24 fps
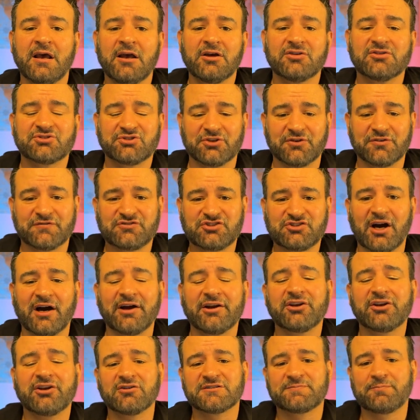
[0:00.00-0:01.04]
So if John
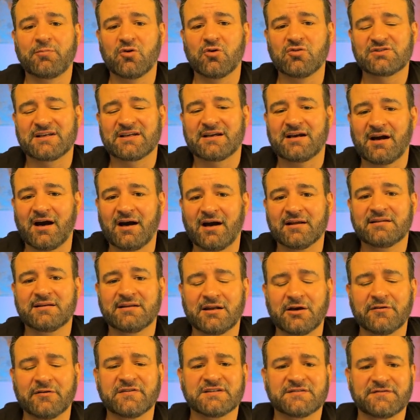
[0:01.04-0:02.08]
Doe is posting content
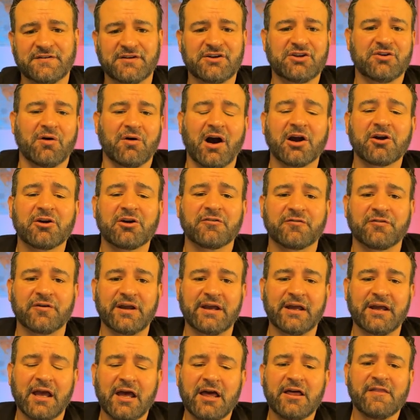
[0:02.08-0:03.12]
of his
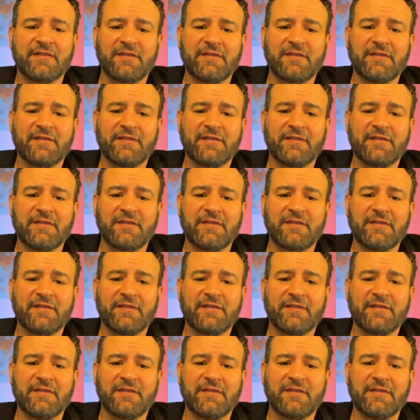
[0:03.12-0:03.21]
videography,